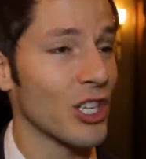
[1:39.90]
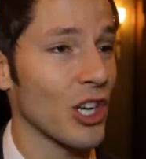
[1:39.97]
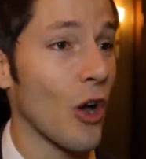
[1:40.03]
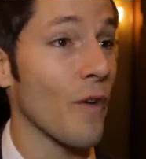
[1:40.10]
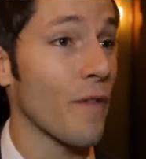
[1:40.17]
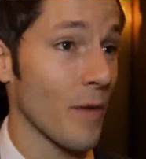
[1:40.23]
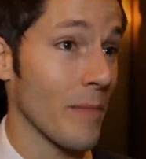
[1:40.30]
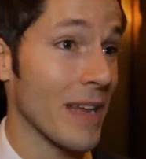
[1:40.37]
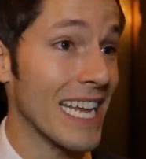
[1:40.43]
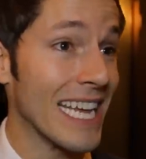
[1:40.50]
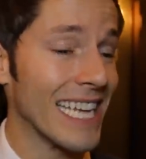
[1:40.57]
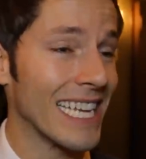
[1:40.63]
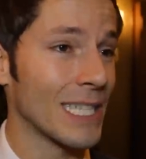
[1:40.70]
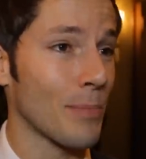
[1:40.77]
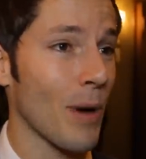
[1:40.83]
show for
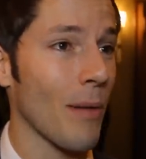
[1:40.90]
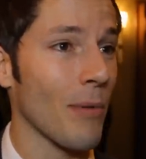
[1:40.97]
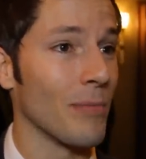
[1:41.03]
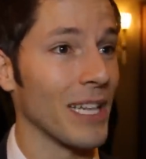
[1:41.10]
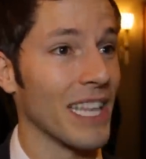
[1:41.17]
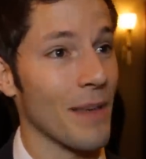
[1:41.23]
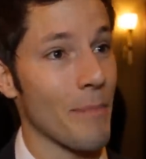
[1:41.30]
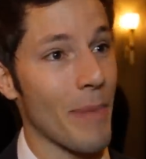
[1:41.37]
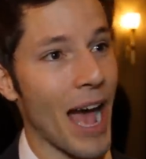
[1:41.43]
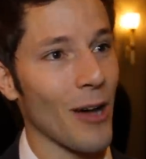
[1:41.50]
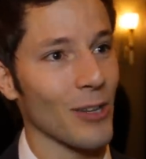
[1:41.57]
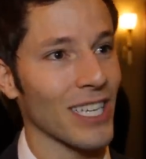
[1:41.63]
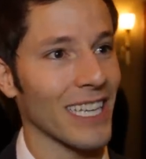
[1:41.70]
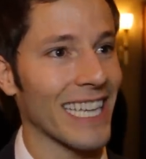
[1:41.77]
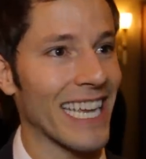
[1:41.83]
me is probably the
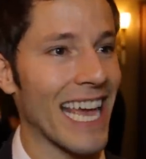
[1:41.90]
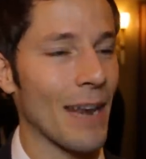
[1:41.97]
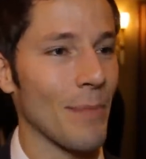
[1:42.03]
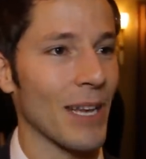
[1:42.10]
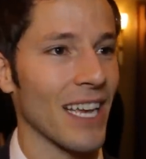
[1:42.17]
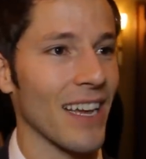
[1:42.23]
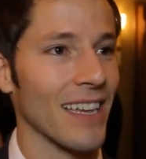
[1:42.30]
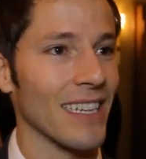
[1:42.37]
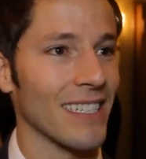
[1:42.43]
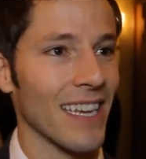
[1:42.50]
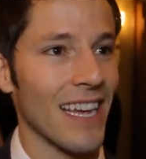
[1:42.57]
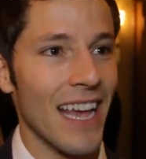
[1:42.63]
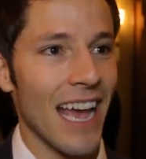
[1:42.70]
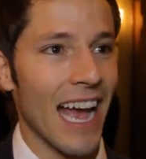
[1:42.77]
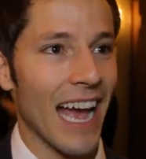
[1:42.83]
bows at the end,
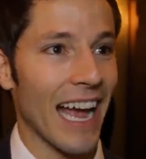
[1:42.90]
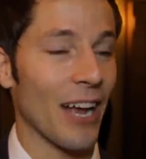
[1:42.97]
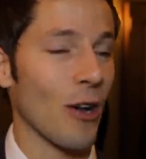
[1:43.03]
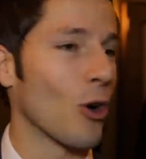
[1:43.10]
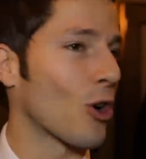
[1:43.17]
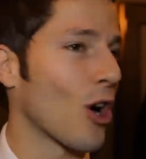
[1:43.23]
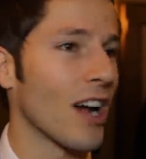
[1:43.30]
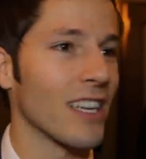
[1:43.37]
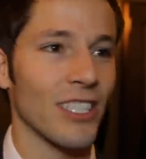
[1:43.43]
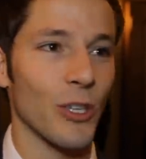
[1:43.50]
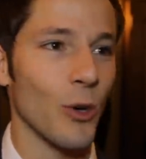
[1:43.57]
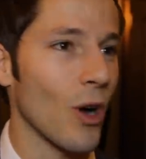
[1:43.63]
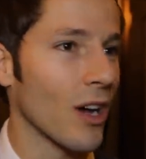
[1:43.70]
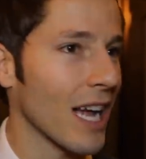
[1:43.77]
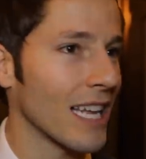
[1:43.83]
because I go across
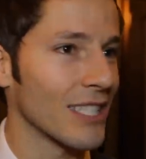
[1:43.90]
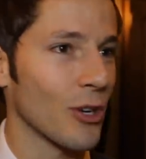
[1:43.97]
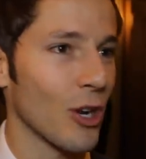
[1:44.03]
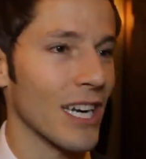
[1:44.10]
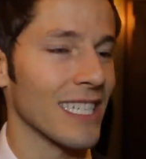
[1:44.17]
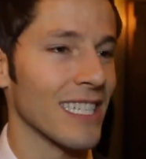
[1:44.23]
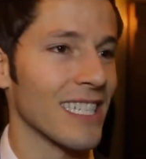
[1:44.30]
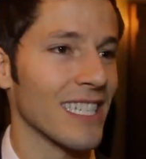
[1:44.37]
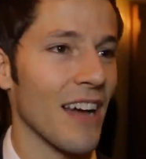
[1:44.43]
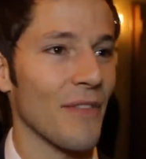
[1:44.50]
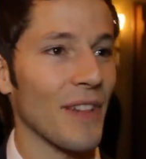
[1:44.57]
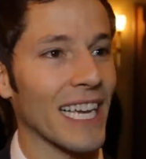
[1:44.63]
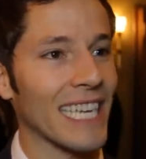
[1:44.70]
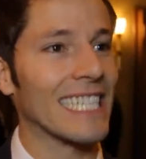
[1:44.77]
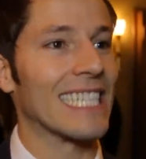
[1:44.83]
and do all kinds of crazy
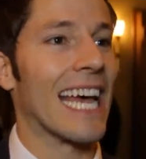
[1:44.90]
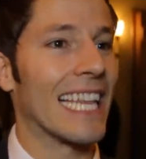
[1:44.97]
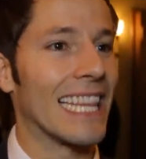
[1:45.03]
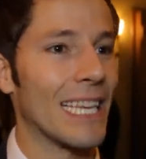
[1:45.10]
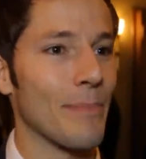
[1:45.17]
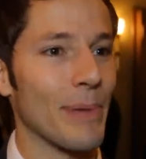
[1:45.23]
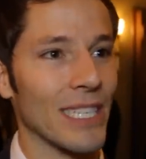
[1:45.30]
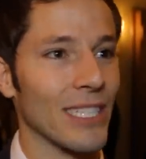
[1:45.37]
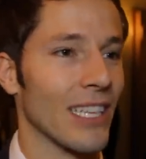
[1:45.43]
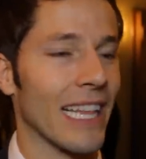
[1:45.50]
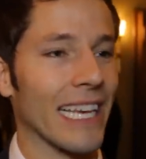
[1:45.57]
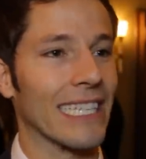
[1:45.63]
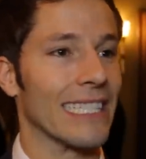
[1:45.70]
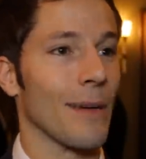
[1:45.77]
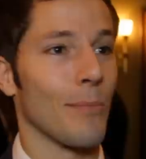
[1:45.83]
stuff, like a side leap into
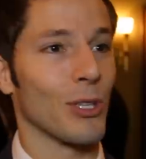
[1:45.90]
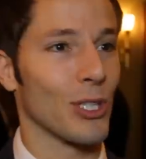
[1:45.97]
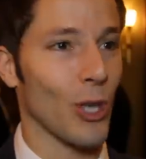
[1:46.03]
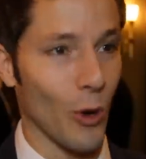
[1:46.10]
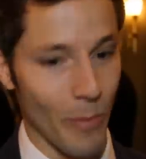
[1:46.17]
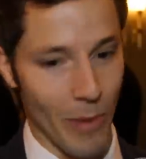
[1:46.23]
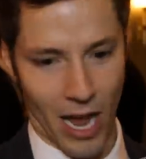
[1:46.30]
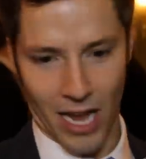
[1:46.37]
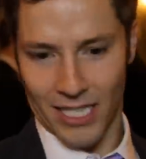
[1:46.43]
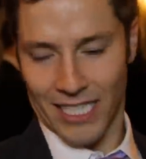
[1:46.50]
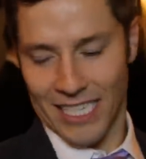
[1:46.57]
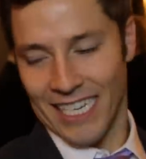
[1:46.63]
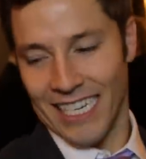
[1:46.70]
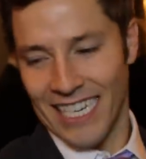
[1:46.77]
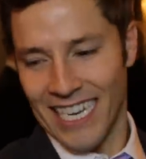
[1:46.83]
like a double soda
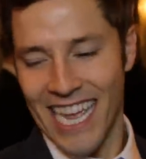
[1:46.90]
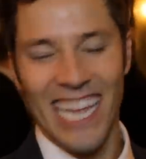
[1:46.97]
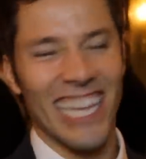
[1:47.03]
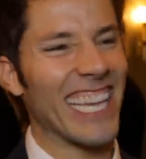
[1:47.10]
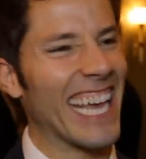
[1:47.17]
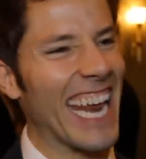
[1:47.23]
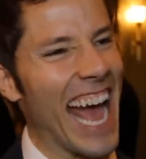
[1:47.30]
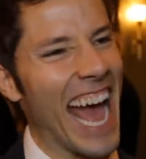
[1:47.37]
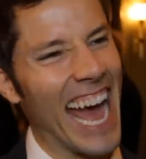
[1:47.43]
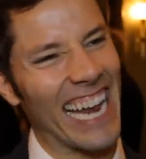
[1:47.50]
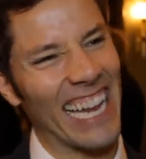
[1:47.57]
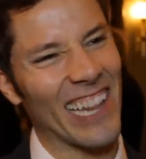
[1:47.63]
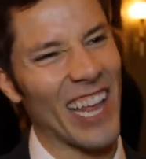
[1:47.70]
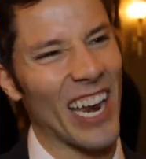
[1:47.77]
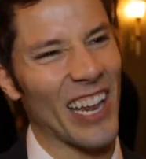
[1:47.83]
bosque, and you get to
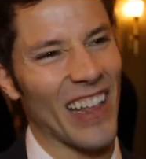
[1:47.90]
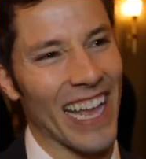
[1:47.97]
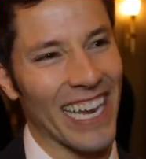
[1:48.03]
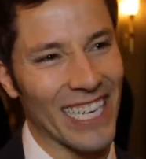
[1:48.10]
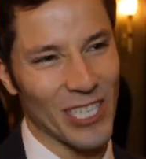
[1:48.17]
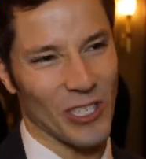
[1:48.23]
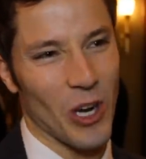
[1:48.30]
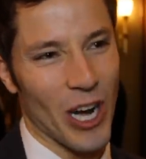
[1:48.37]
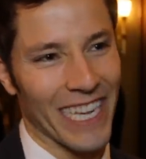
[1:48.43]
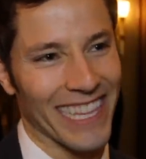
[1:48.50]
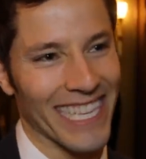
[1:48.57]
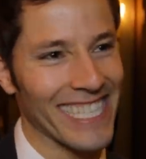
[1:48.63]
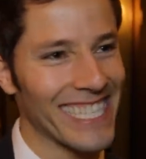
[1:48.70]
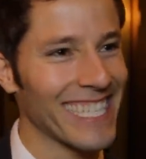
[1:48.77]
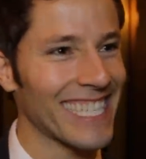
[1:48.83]
add a lot of like
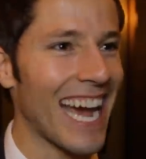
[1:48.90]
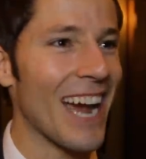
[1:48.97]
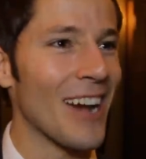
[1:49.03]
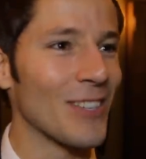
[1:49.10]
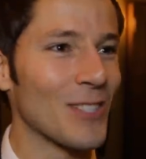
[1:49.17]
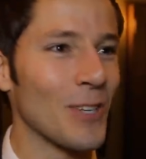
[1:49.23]
strength and style